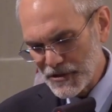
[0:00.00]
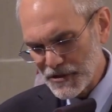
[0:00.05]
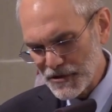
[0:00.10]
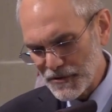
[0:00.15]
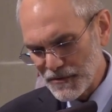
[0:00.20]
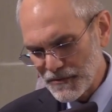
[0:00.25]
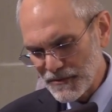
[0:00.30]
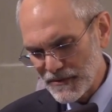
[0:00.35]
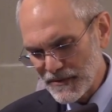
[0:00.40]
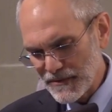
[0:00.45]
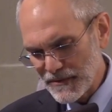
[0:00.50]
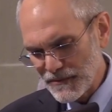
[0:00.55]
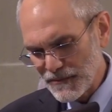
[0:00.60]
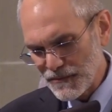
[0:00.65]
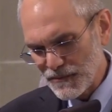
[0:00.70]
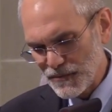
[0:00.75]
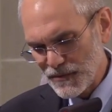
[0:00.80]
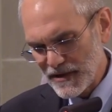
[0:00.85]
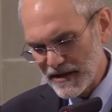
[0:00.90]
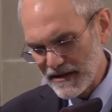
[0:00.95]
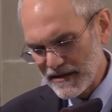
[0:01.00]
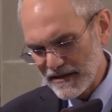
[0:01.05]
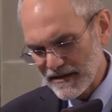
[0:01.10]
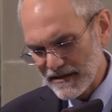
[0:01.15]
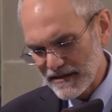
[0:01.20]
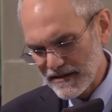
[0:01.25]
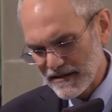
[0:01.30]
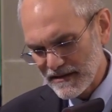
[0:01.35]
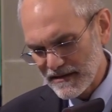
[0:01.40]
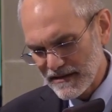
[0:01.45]
You know,
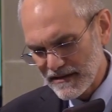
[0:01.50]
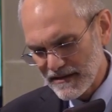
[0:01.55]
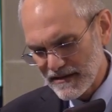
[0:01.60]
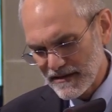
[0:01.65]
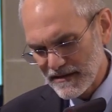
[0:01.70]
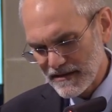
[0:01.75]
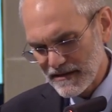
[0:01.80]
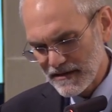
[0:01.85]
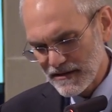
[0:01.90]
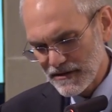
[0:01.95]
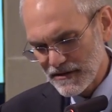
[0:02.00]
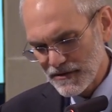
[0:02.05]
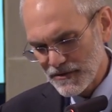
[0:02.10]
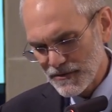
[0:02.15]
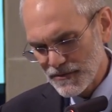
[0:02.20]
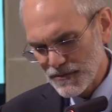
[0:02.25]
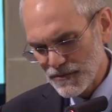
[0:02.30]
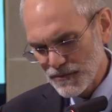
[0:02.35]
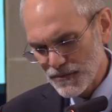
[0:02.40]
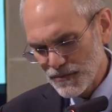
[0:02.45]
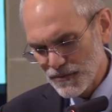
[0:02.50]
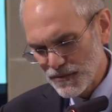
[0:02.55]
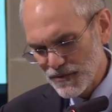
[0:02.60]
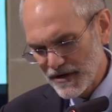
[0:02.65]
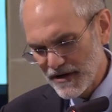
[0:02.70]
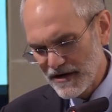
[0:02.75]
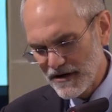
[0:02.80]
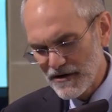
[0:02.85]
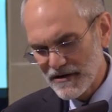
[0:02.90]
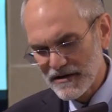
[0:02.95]
when
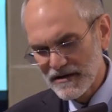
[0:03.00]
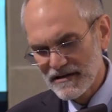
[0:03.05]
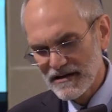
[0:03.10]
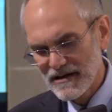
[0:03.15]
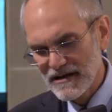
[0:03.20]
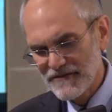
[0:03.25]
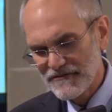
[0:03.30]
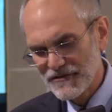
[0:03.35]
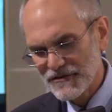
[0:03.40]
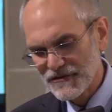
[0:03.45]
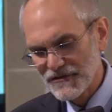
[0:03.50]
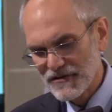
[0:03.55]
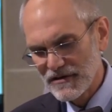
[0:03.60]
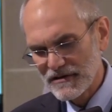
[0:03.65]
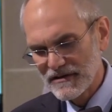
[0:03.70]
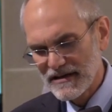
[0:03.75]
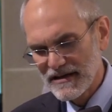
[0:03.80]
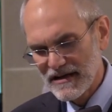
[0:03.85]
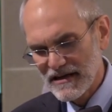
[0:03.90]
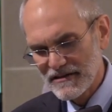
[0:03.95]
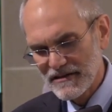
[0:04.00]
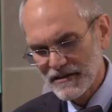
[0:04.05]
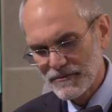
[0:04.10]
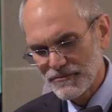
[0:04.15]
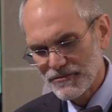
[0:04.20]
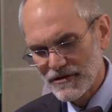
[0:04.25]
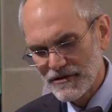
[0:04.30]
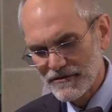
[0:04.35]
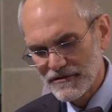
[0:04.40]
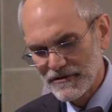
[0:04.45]
we're here at a conference, on
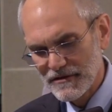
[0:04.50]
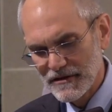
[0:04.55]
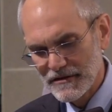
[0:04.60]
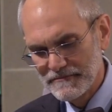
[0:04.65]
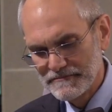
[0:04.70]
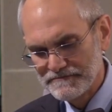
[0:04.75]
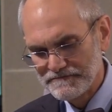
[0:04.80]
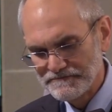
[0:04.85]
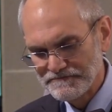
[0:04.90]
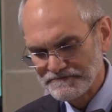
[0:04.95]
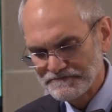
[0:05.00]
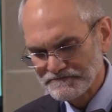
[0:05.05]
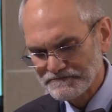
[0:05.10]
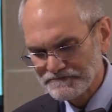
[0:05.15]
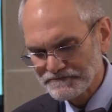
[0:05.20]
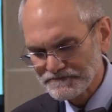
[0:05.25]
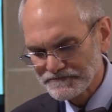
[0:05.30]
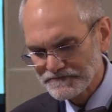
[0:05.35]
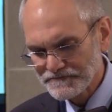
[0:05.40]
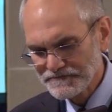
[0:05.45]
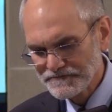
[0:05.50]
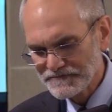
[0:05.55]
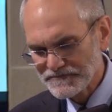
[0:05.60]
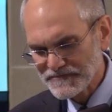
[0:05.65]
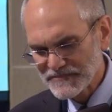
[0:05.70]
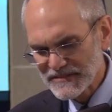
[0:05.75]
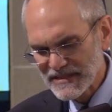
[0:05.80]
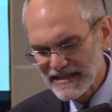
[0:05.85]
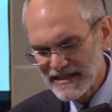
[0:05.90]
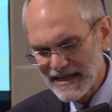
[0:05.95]
Catholic Brotherhood,
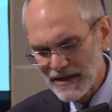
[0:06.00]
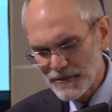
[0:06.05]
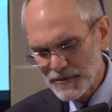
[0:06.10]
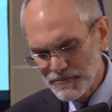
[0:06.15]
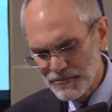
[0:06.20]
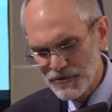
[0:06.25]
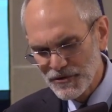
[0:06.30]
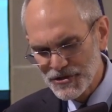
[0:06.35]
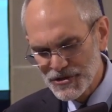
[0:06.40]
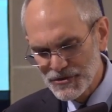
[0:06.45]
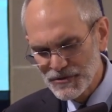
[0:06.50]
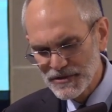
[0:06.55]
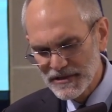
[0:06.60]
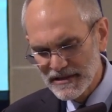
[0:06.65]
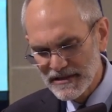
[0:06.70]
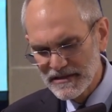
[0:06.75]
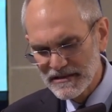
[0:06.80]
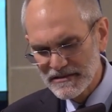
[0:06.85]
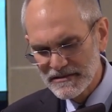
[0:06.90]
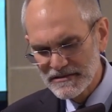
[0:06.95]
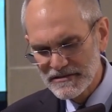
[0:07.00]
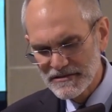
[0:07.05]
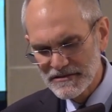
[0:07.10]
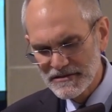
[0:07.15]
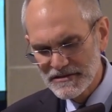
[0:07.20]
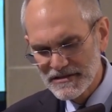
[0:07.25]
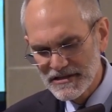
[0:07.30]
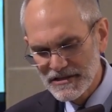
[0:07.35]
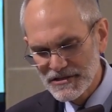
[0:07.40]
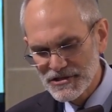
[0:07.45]
I would point you again to
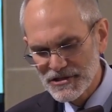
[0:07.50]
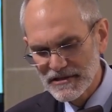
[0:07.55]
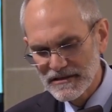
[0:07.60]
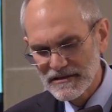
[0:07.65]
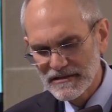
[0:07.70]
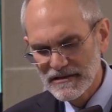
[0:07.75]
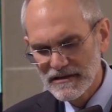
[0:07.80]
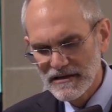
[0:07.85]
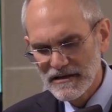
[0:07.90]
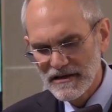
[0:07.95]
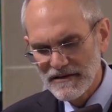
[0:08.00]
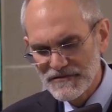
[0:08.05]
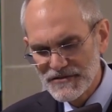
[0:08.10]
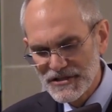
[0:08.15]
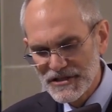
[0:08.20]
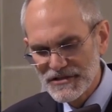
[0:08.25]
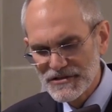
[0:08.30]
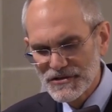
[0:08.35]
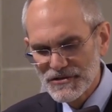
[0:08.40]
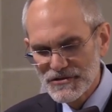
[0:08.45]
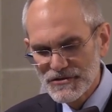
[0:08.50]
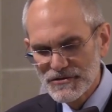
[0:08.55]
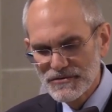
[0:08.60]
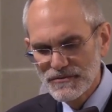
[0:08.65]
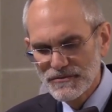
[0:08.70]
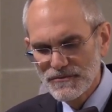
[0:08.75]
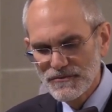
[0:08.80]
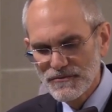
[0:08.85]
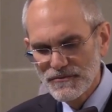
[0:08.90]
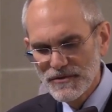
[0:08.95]
the teaching of
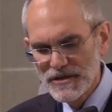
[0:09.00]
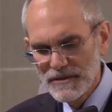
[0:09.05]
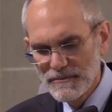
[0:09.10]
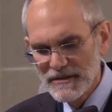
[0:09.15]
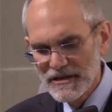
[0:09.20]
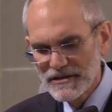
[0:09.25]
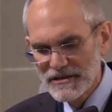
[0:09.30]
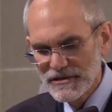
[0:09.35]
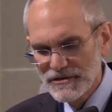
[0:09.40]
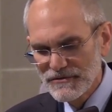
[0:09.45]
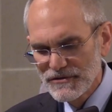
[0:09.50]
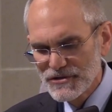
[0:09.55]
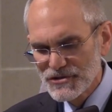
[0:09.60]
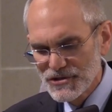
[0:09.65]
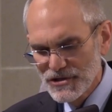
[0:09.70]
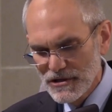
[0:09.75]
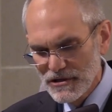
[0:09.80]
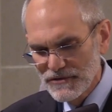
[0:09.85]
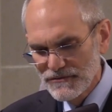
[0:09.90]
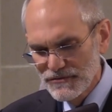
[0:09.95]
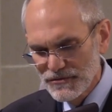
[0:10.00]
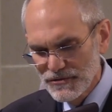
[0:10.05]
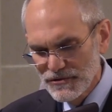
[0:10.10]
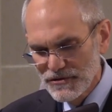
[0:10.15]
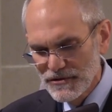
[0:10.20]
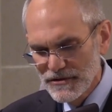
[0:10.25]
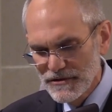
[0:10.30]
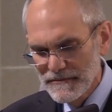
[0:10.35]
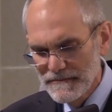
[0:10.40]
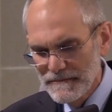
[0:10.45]
Jesus when he met the rich young
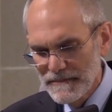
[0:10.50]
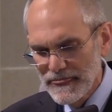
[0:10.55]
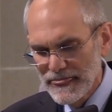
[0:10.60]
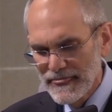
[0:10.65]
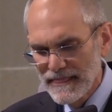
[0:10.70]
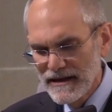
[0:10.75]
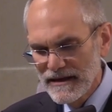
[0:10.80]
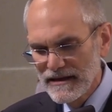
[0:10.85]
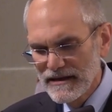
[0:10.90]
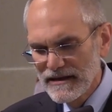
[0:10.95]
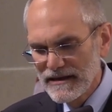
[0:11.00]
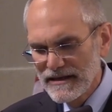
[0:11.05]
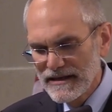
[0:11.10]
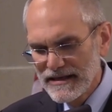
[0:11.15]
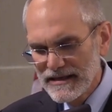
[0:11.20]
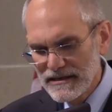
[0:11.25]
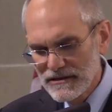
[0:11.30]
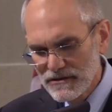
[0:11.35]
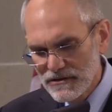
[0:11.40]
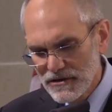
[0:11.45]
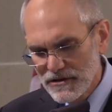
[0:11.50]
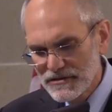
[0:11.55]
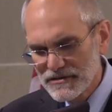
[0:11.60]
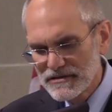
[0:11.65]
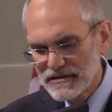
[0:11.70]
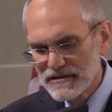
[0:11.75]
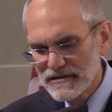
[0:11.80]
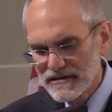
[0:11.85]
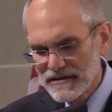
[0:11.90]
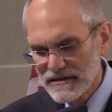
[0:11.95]
ruler. He
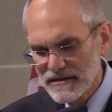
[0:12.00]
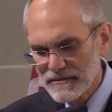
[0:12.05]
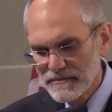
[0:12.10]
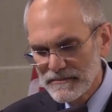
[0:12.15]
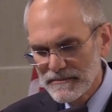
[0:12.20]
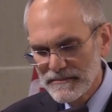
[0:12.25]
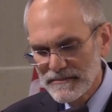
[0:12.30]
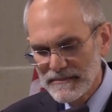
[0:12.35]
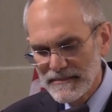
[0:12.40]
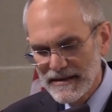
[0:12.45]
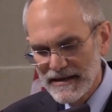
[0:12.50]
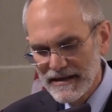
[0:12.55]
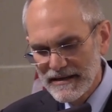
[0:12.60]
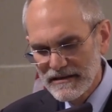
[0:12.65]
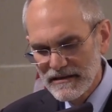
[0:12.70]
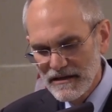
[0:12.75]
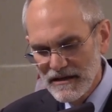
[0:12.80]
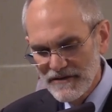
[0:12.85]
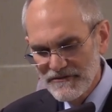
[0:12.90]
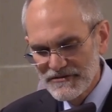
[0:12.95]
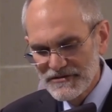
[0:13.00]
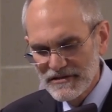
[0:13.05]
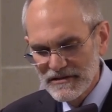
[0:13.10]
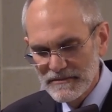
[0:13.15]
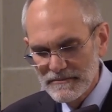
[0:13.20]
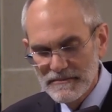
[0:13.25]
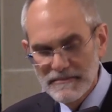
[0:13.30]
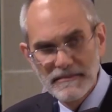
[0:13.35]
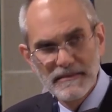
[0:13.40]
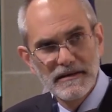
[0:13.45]
looked at him and loved
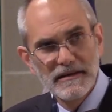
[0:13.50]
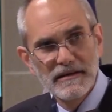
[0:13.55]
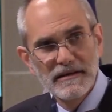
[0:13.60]
him.